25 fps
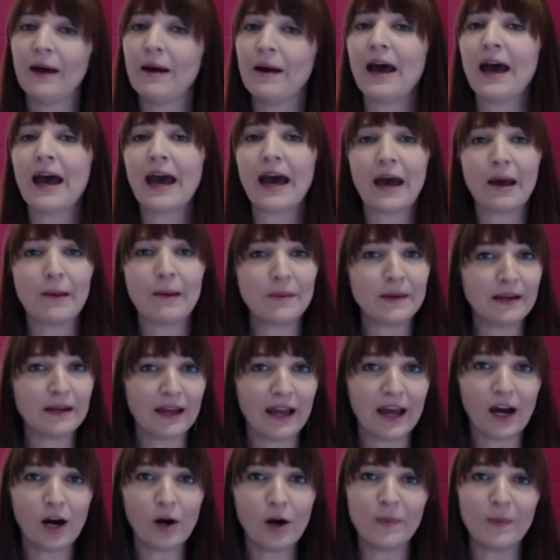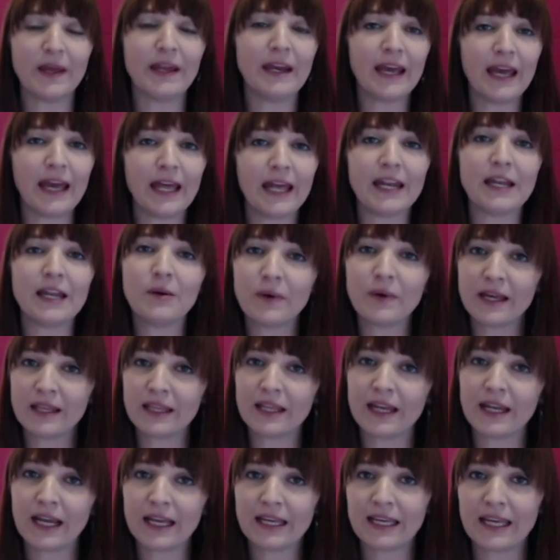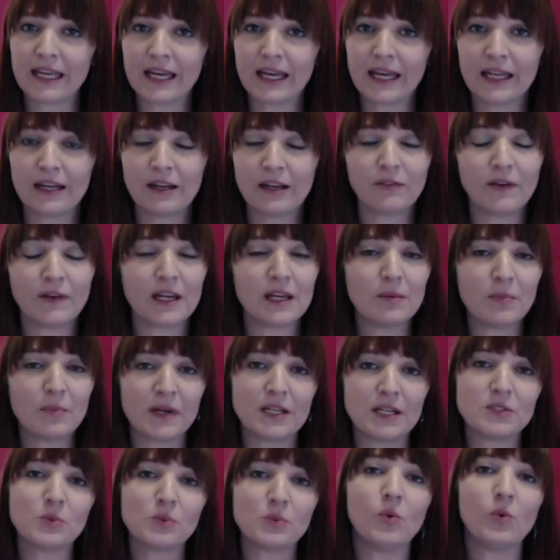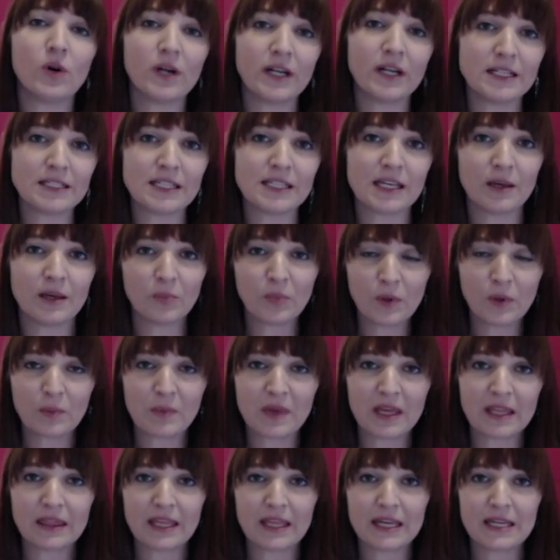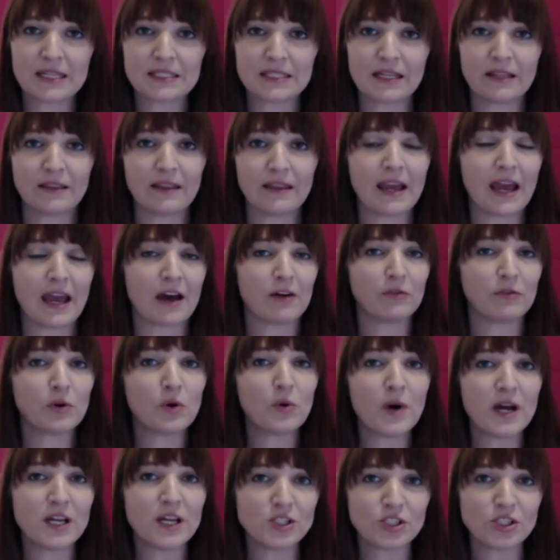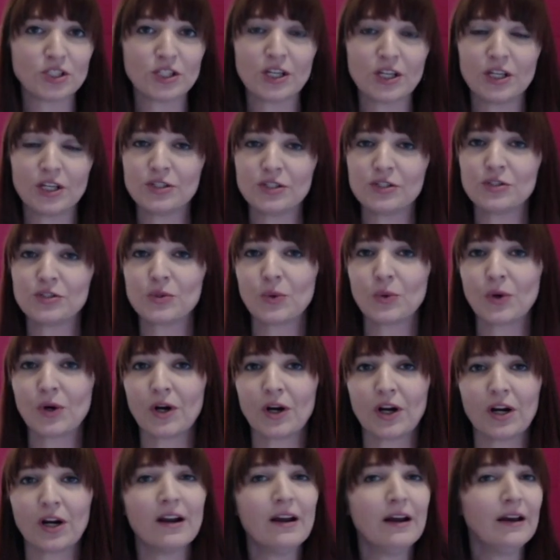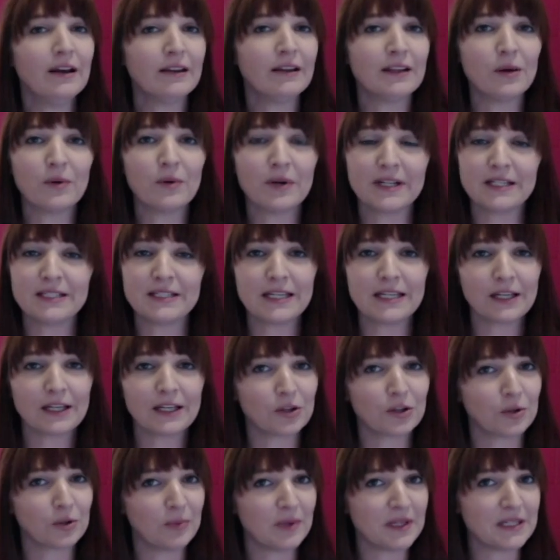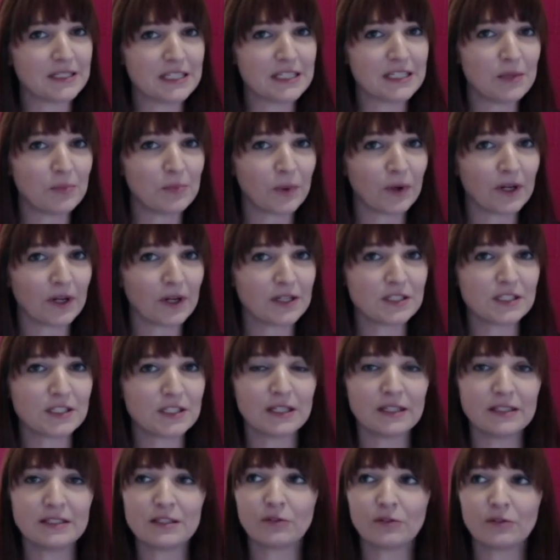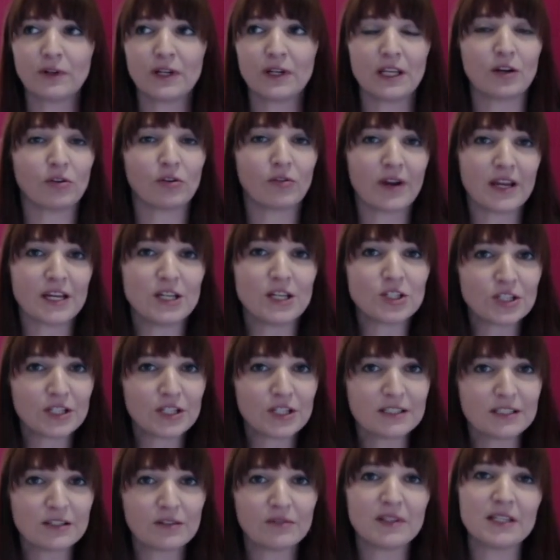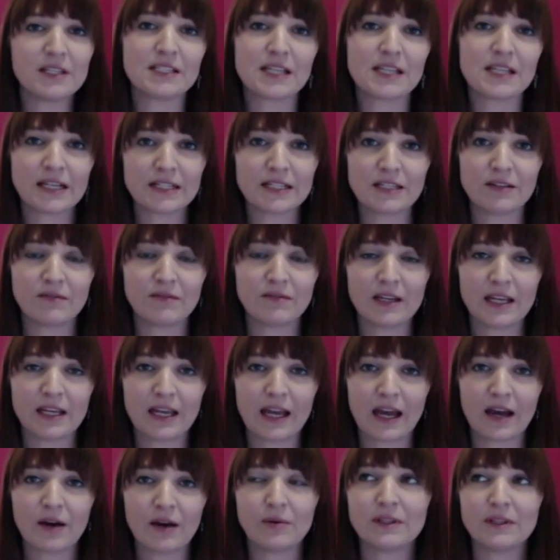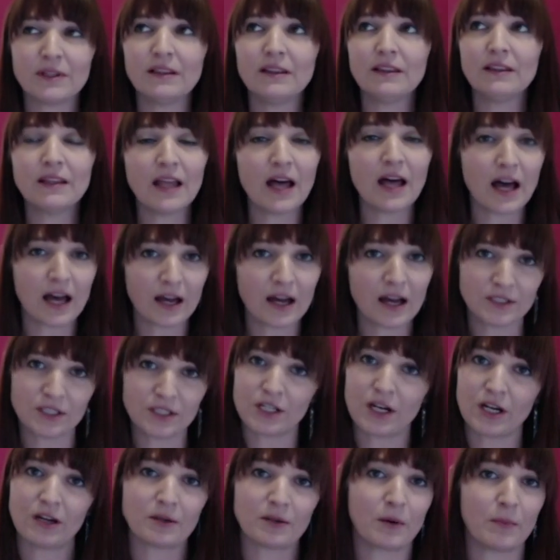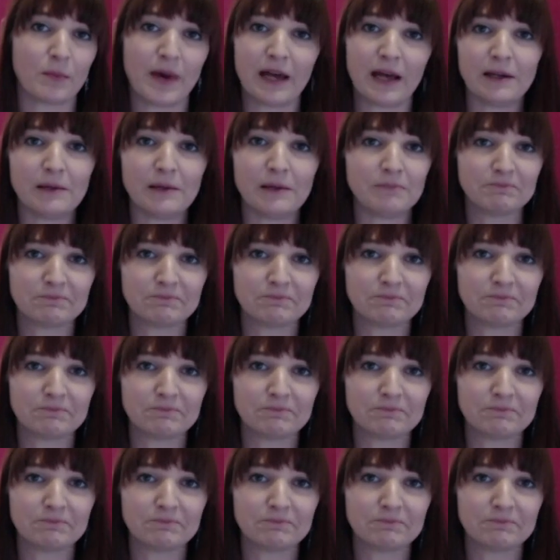Happy to help in any way that I can. If anybody's wanting to implement this and they have questions or they want to dig a little bit deeper into different iterations of this activity, I would love to talk about it.